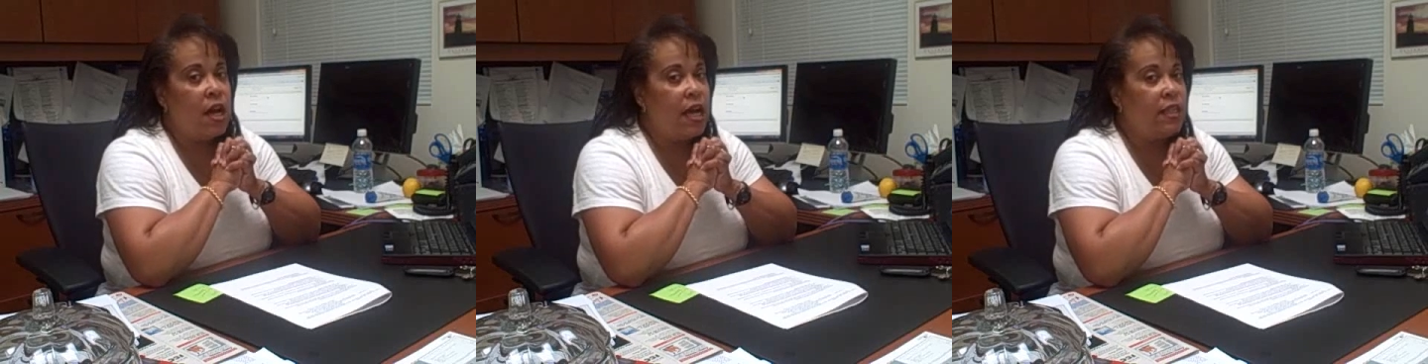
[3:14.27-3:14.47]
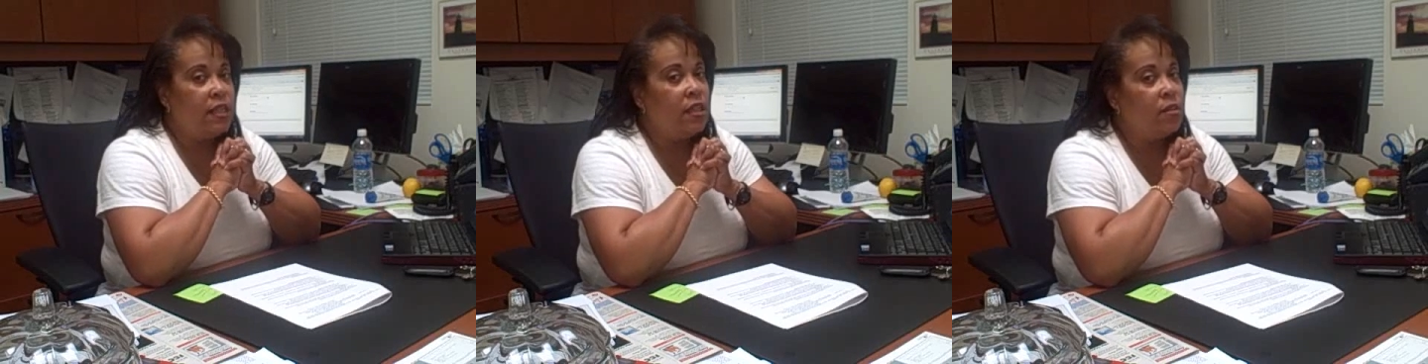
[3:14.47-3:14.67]

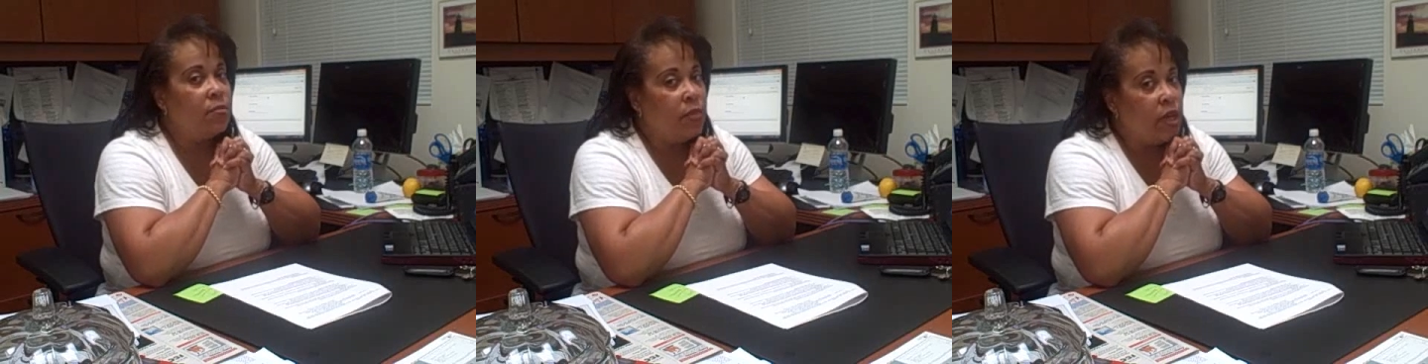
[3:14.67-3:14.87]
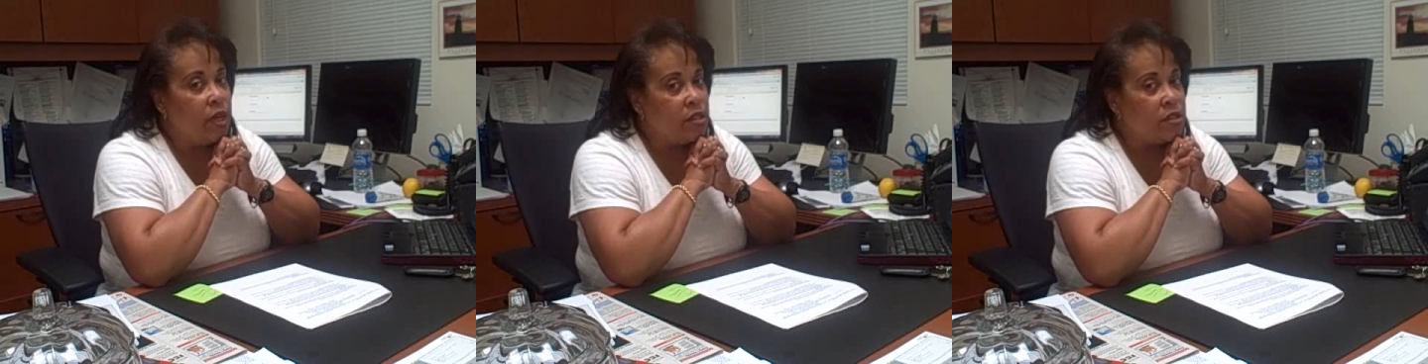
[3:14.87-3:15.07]
I think
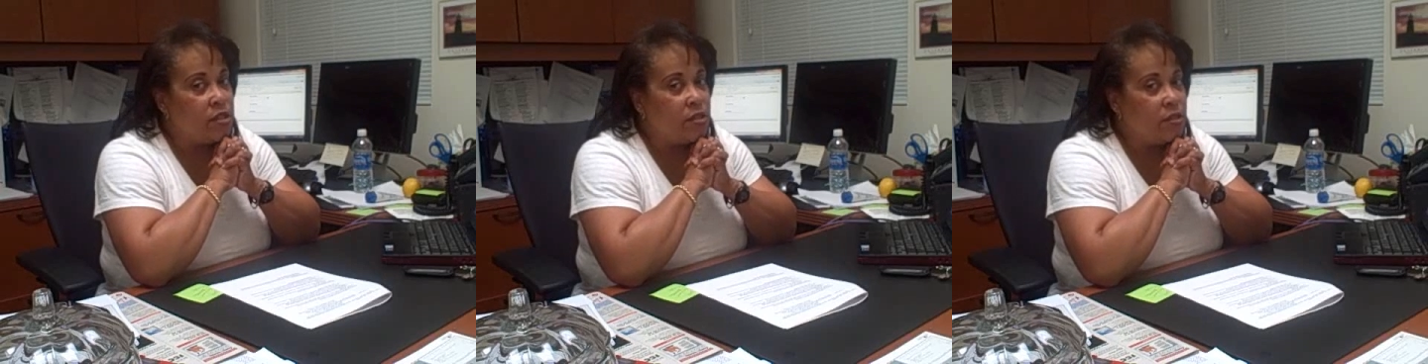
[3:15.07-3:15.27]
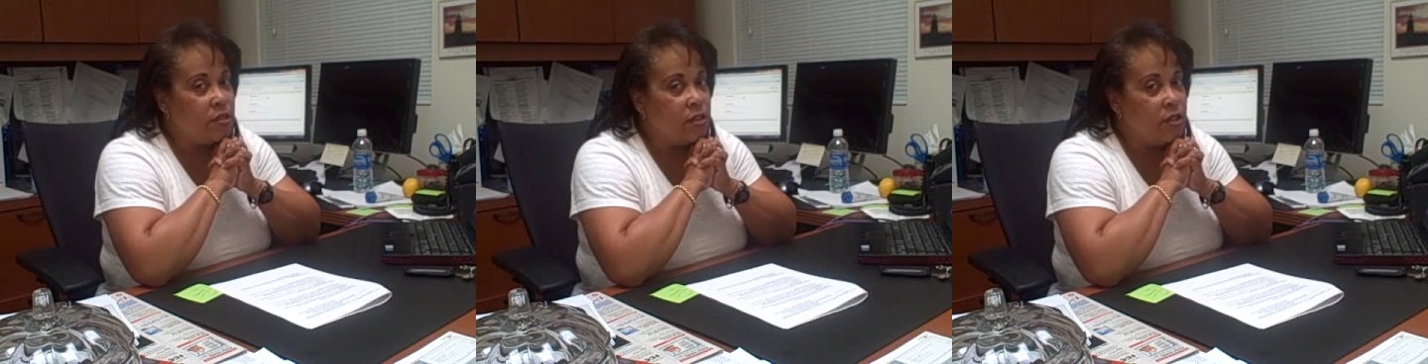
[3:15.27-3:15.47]

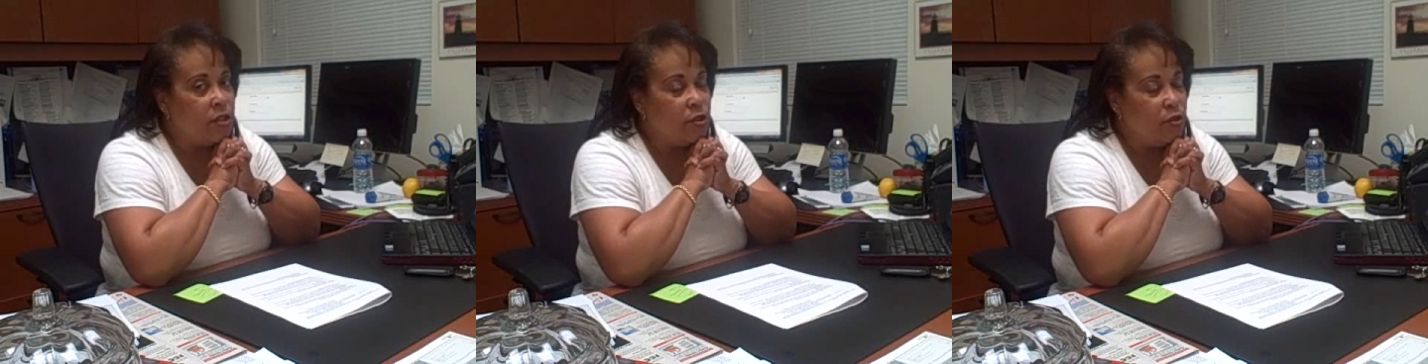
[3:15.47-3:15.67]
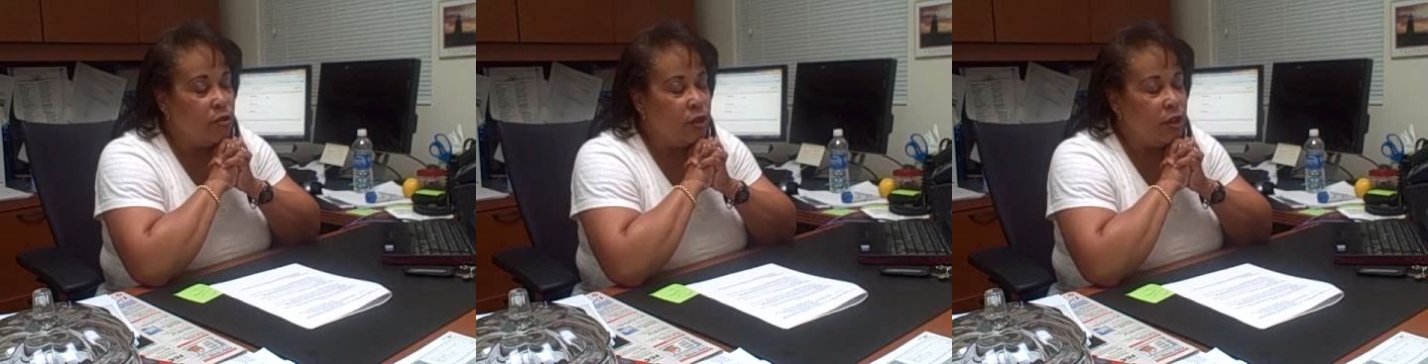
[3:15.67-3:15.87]
basically
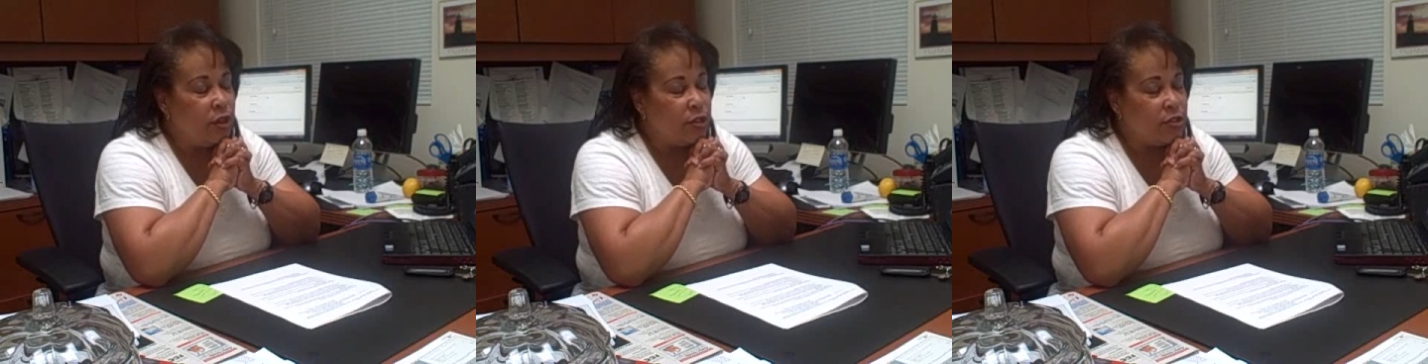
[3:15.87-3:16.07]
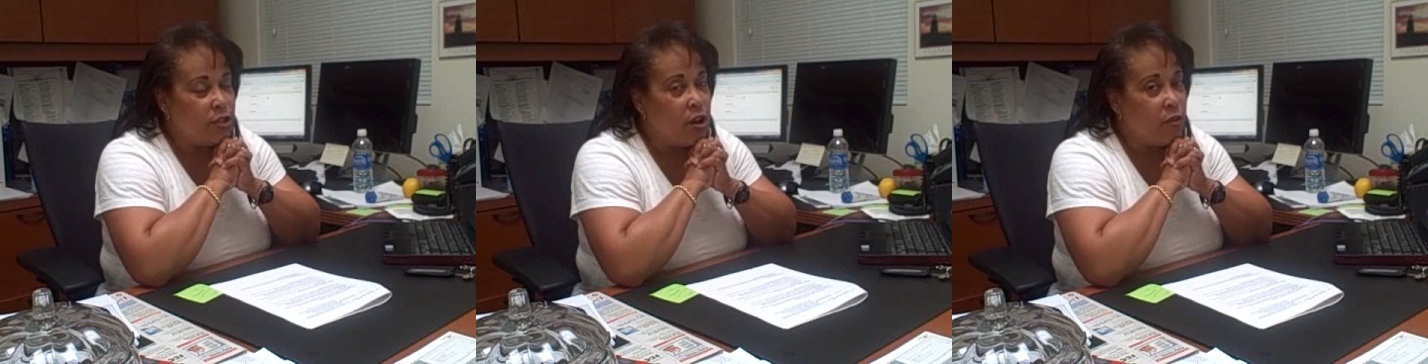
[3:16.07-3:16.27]

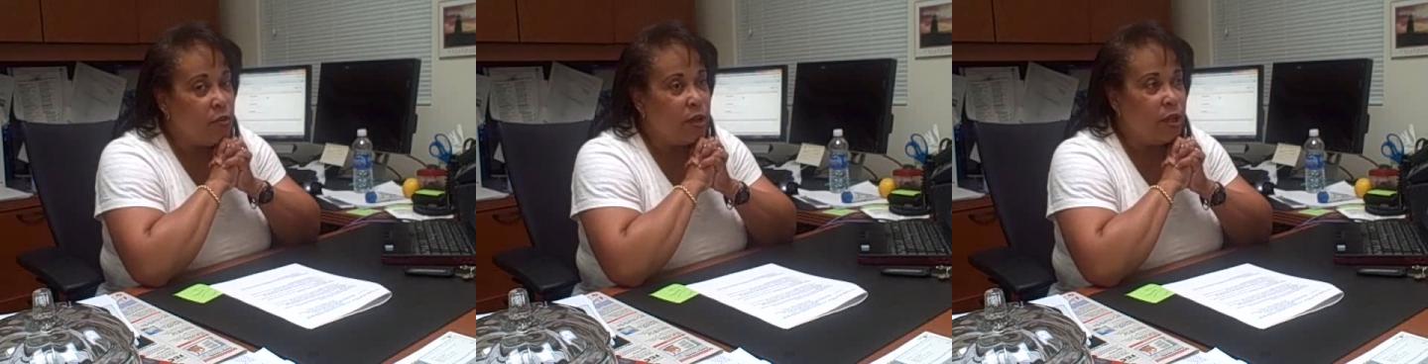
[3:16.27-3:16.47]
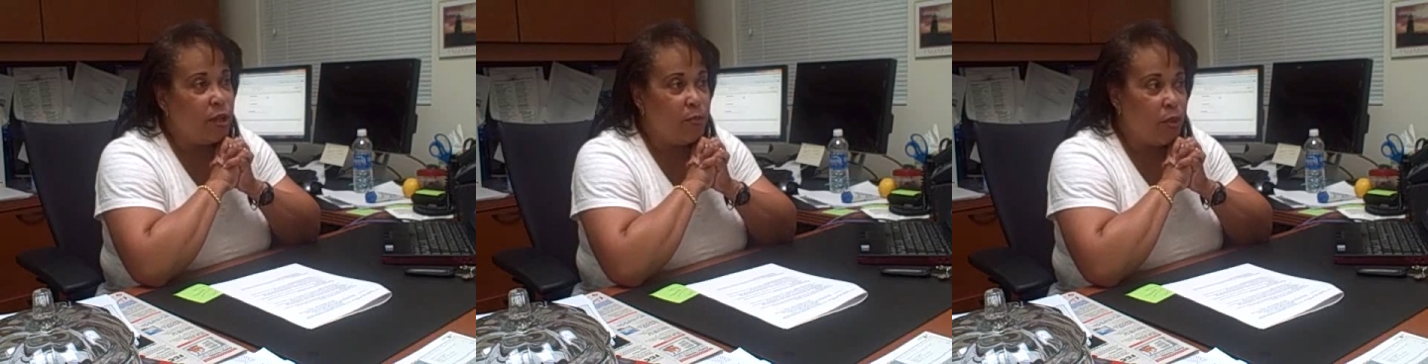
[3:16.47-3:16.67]
it's already